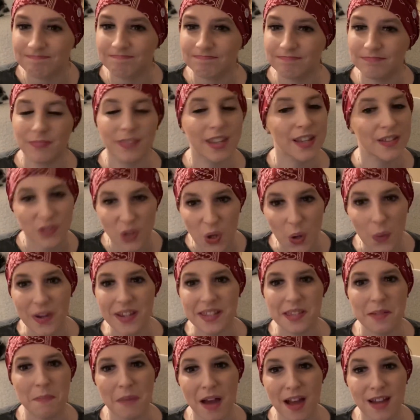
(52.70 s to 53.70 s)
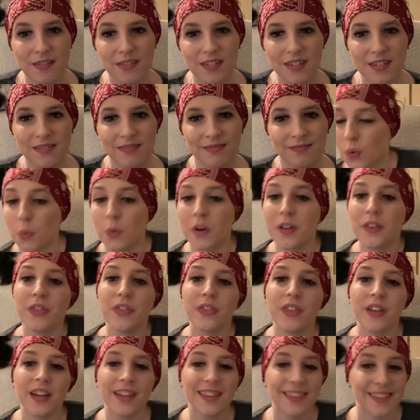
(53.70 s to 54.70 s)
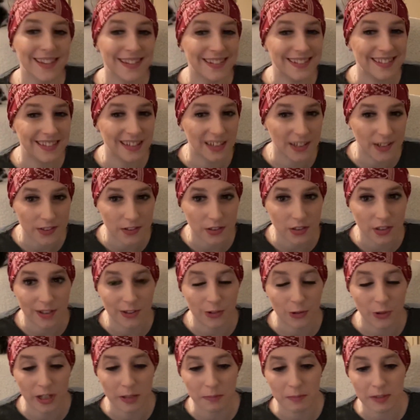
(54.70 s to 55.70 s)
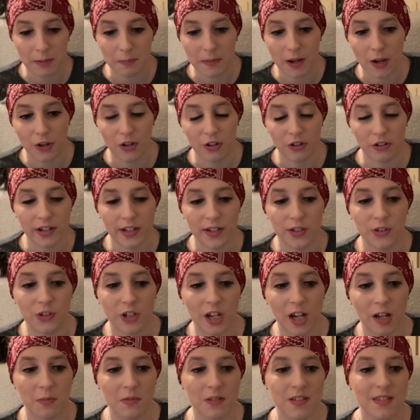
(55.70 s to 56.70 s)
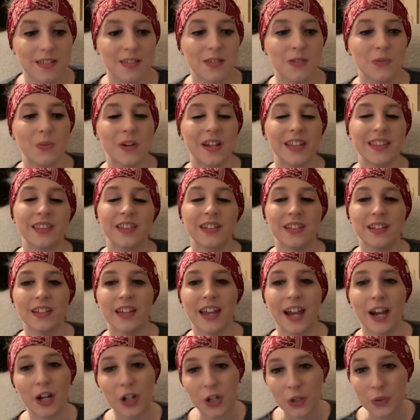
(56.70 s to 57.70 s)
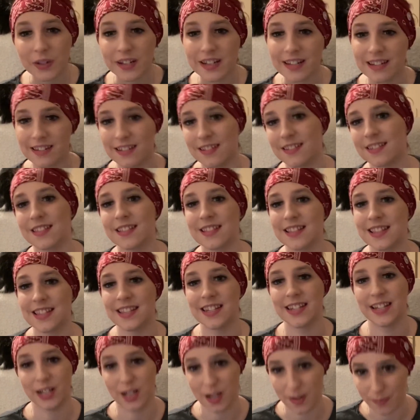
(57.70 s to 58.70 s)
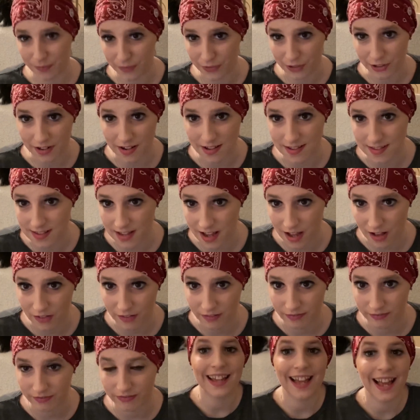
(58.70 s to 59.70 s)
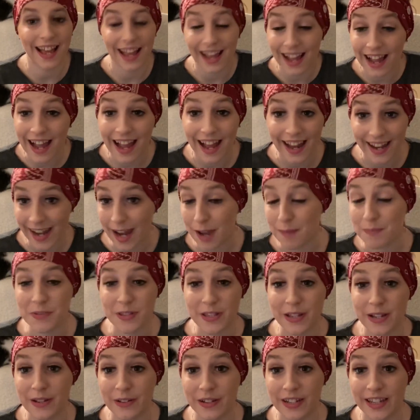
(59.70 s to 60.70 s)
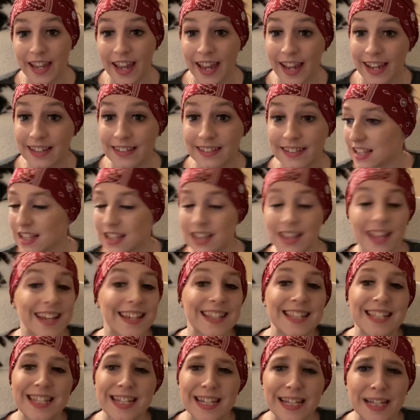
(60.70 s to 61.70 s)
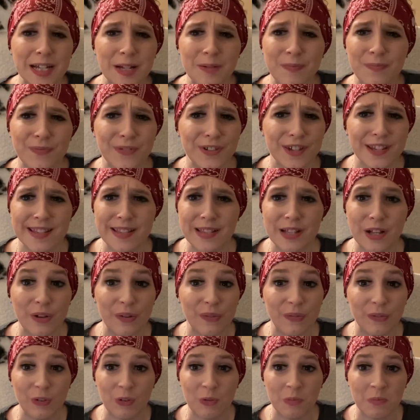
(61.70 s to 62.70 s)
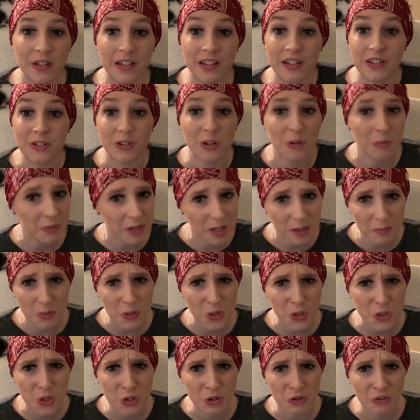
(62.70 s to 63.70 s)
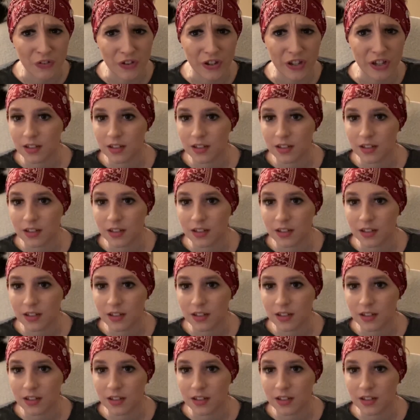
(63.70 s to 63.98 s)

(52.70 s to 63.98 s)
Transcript: There's always a but. One thing that does annoy me about Korean dramas is when the heroine doesn't stick up for herself. I absolutely hate it. Like, stick up for yourself, woman. Don't be a pushover.